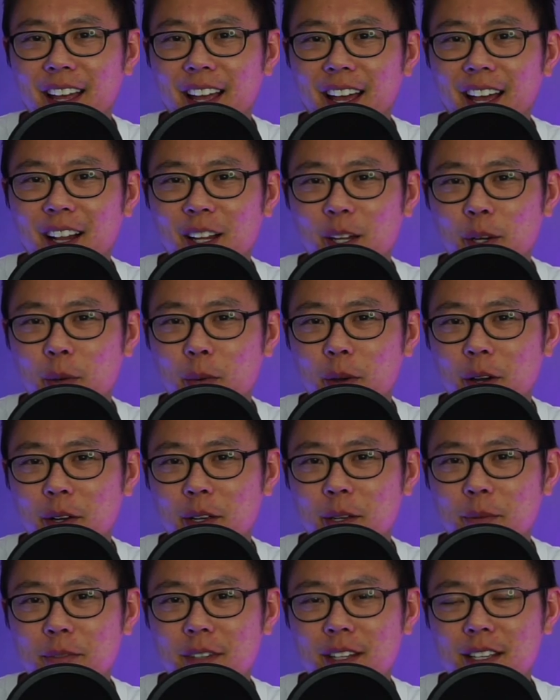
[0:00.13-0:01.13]
Hello,
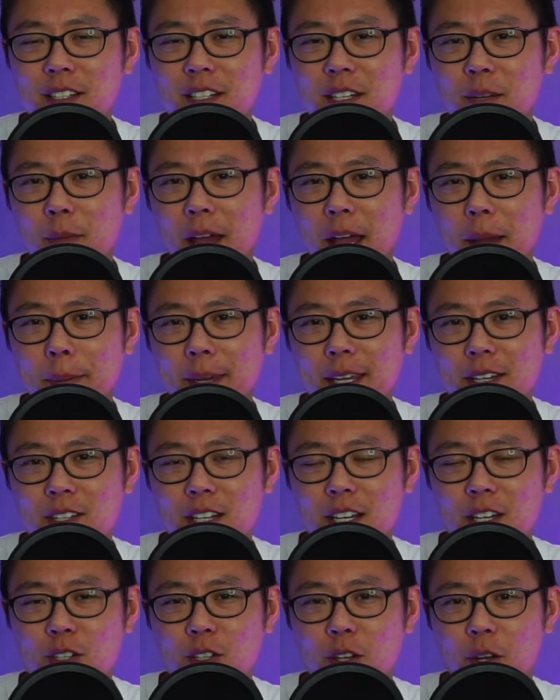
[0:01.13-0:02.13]
welcome to the Jim
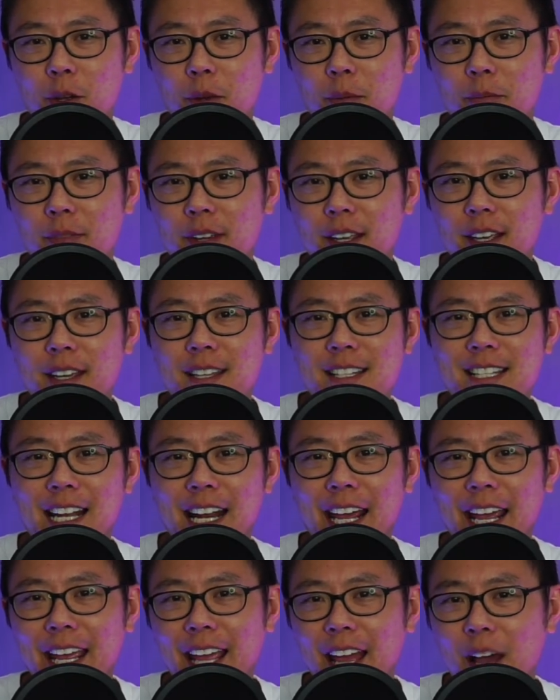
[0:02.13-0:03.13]
RPG Show.
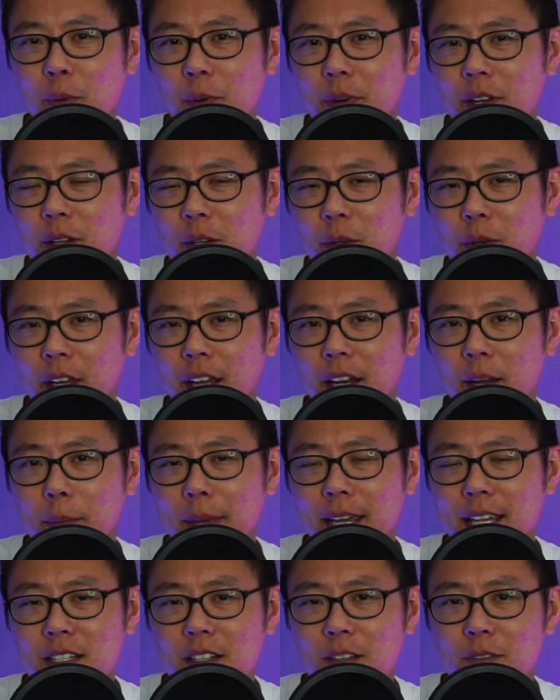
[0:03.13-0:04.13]
Today I want to look at a
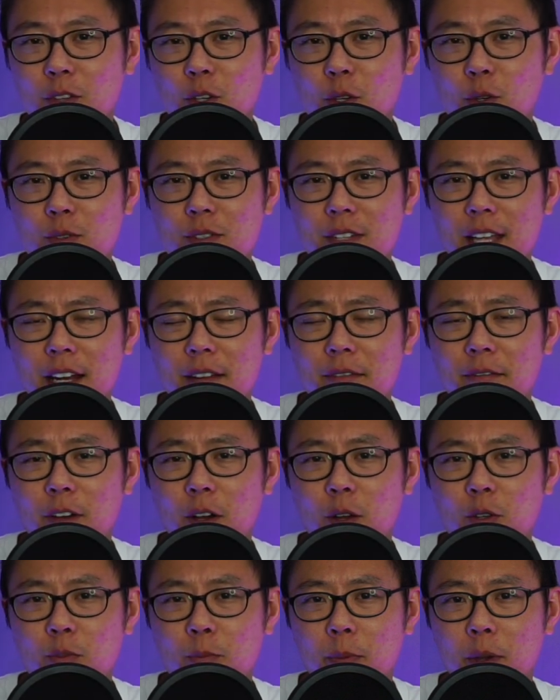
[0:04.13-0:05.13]
piece of news that
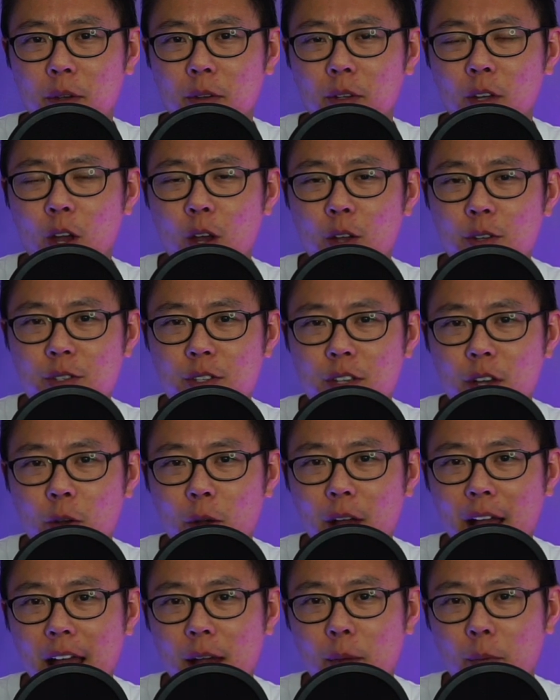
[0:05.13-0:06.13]
involves both
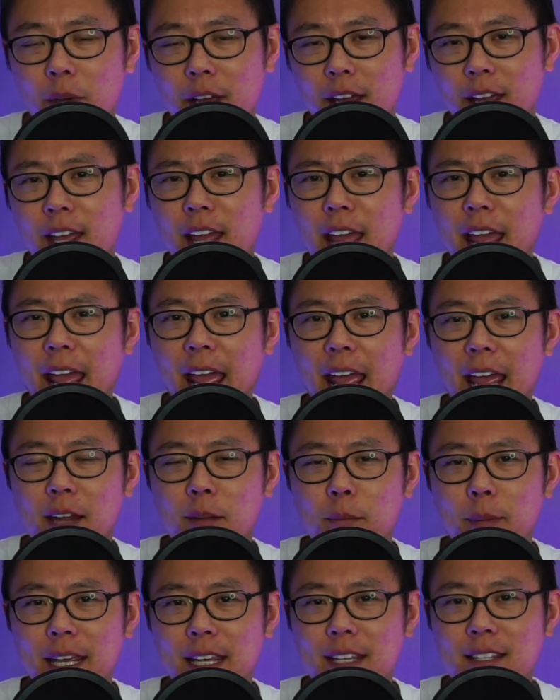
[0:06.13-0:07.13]
console hardware
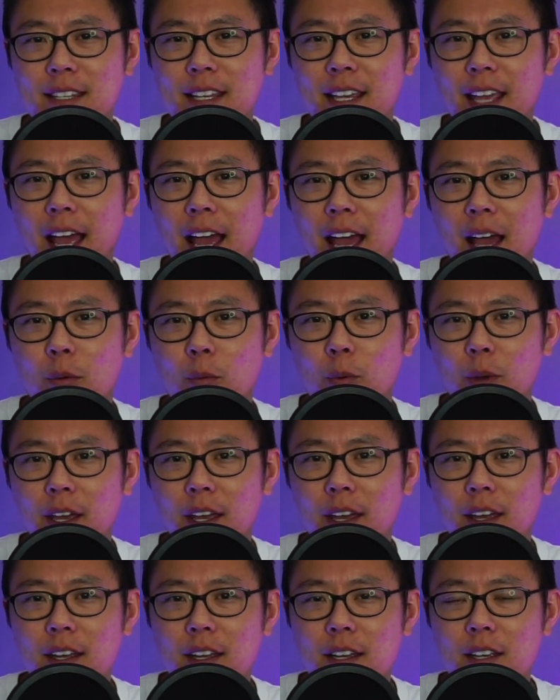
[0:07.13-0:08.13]
and PC
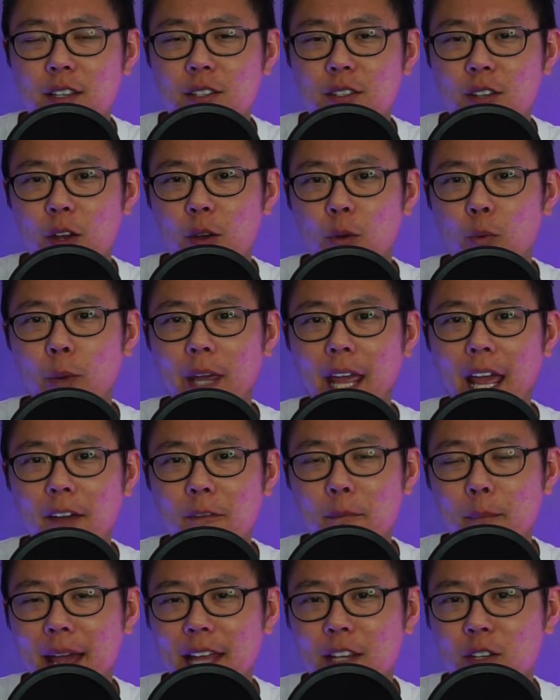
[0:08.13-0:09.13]
hardware. So we
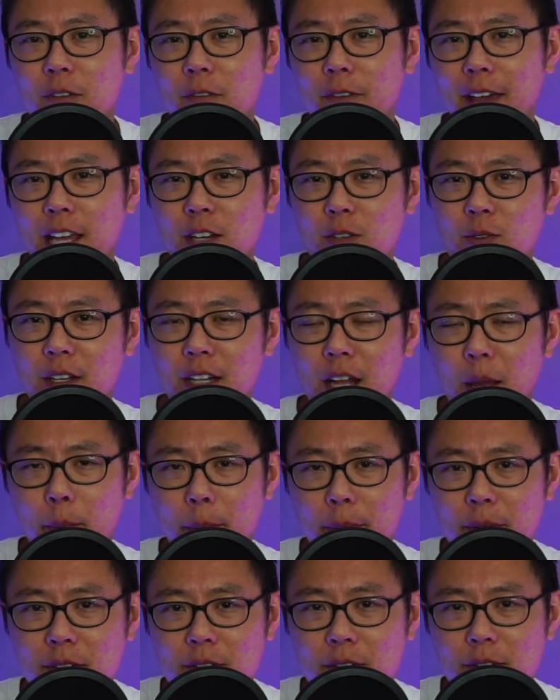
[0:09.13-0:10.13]
have manufacturing
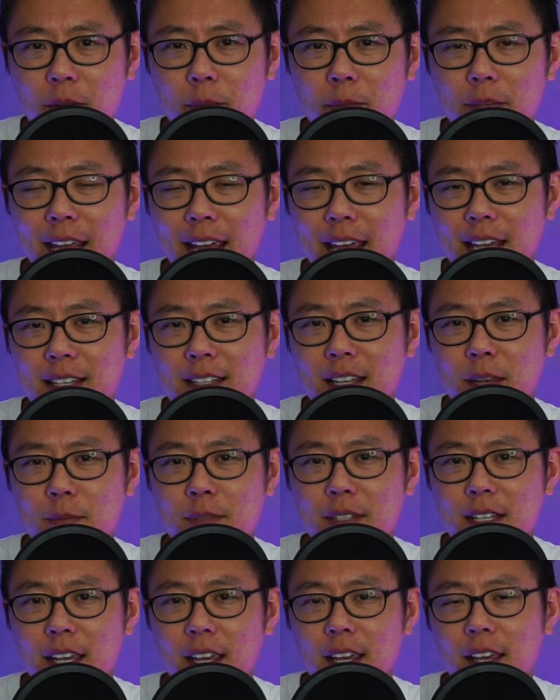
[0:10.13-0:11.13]
numbers from
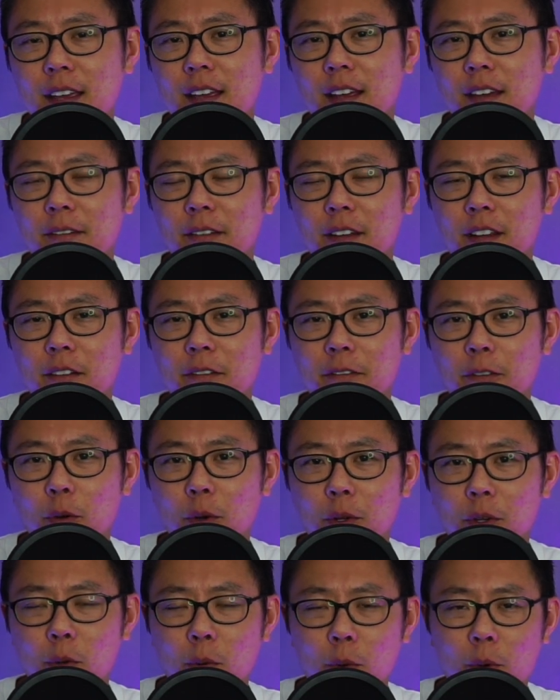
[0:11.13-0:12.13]
TSMC for the
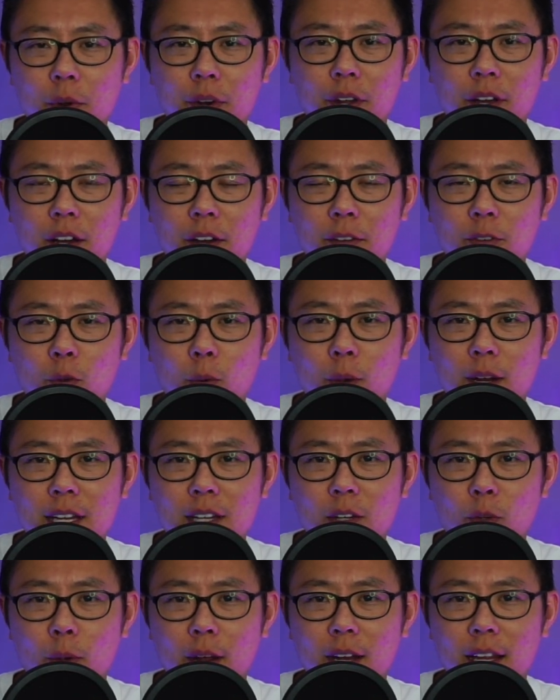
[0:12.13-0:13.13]
fourth quarter of
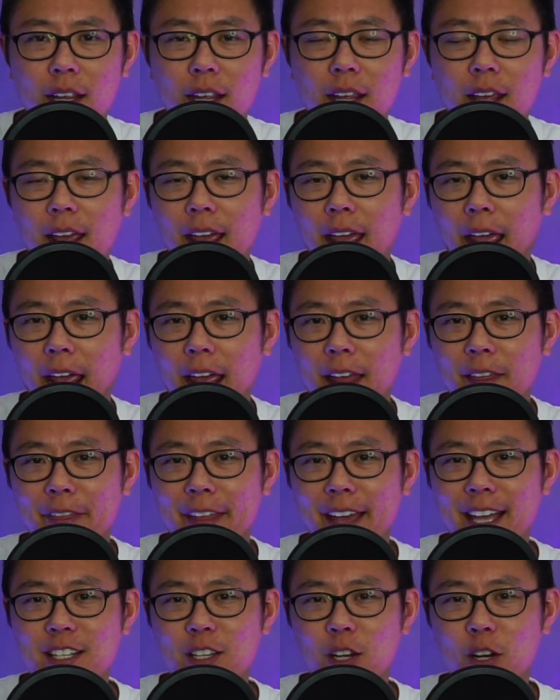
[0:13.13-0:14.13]
2020, and
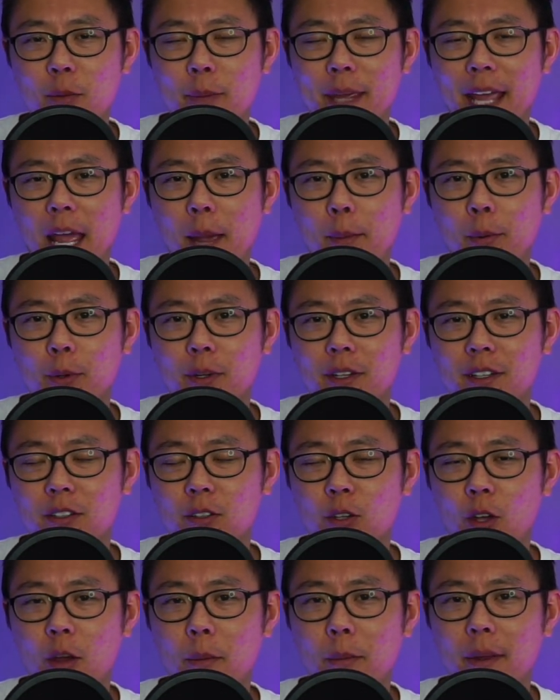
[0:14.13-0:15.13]
that's going to be able to
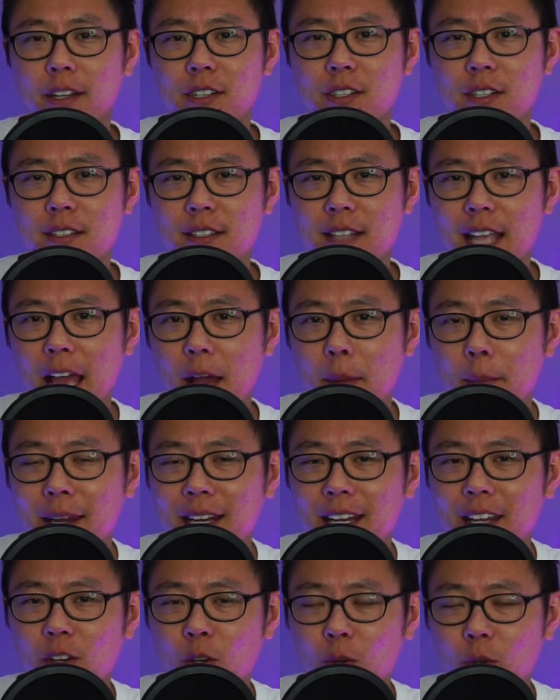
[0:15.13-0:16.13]
determine just how
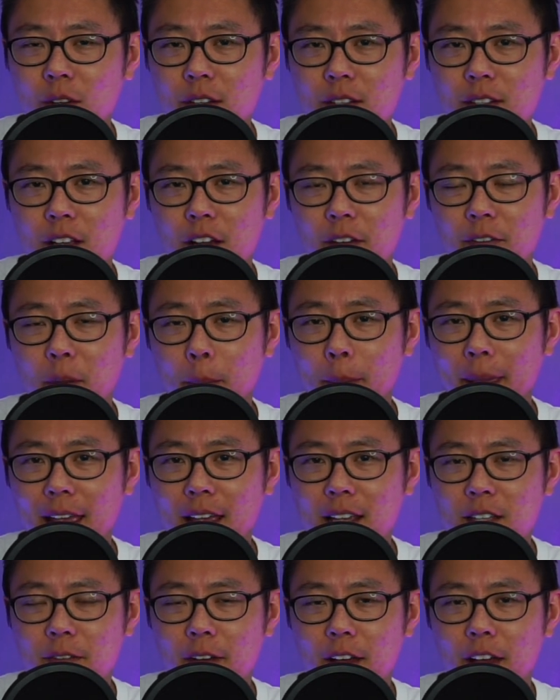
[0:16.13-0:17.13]
many units of the
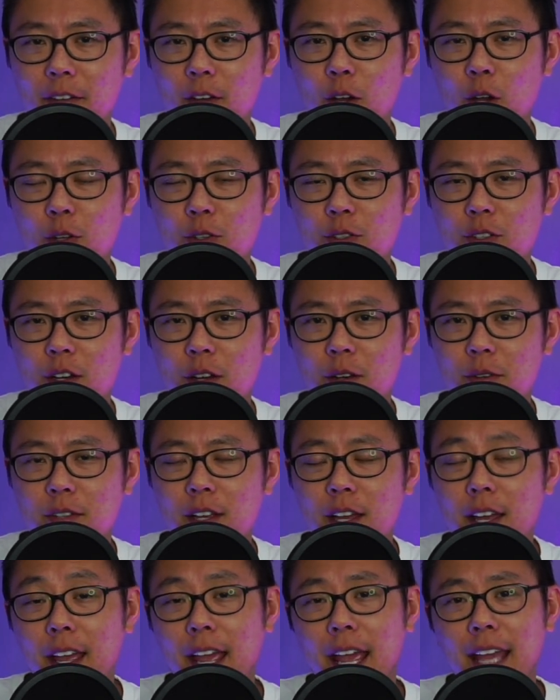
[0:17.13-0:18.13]
PS5 consoles
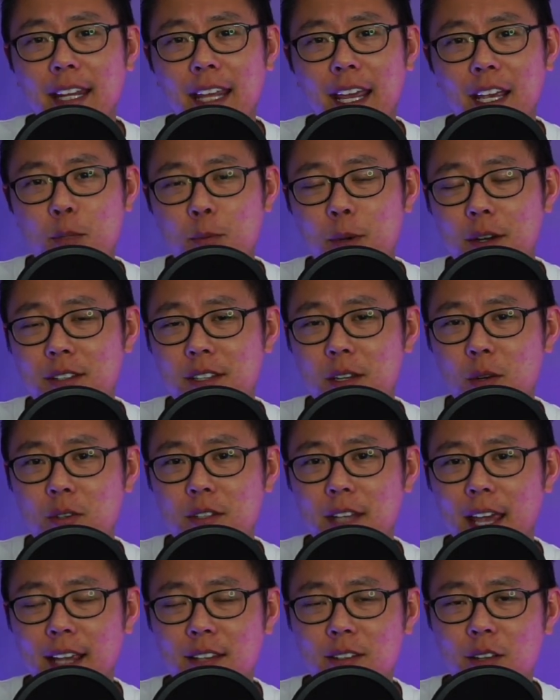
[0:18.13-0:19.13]
and the Xbox
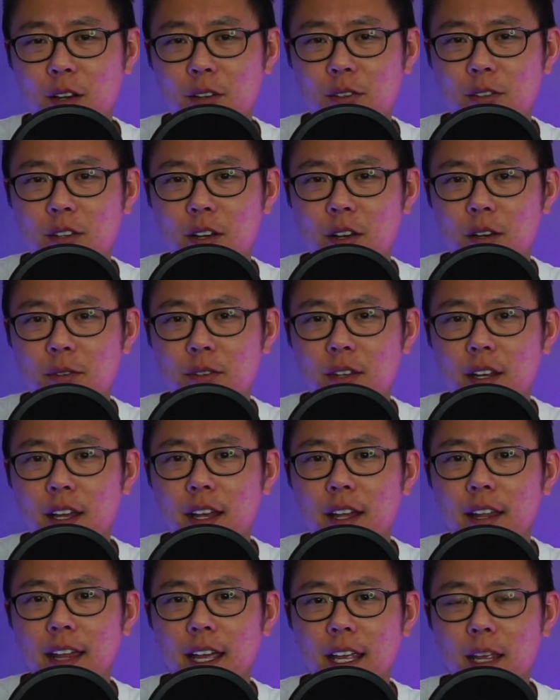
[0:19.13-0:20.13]
Series X consoles
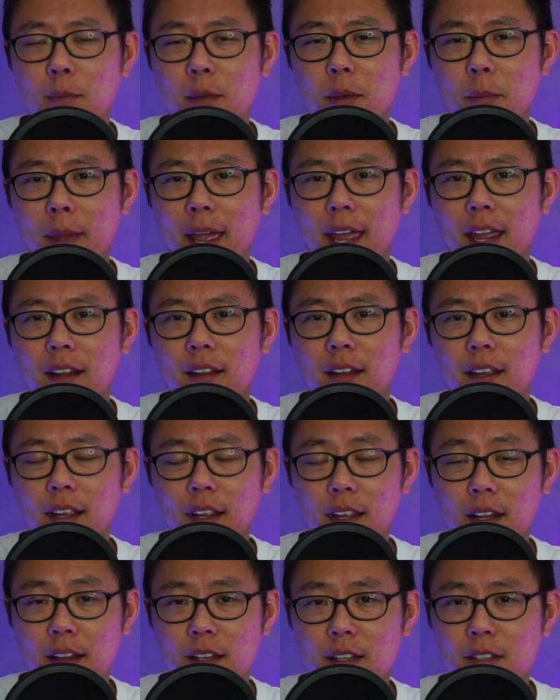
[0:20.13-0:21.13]
that can be made
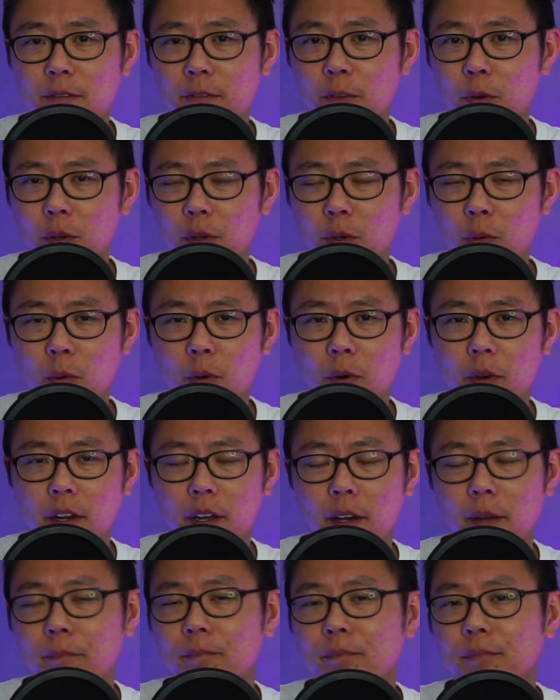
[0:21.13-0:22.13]
in this fourth
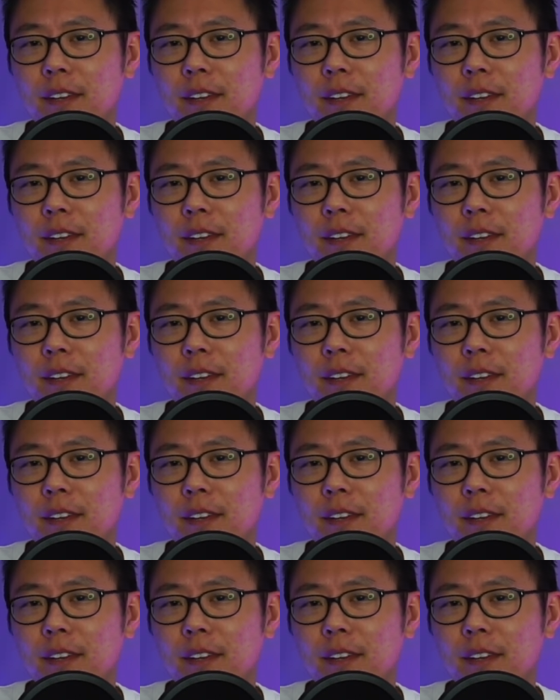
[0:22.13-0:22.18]
quarter.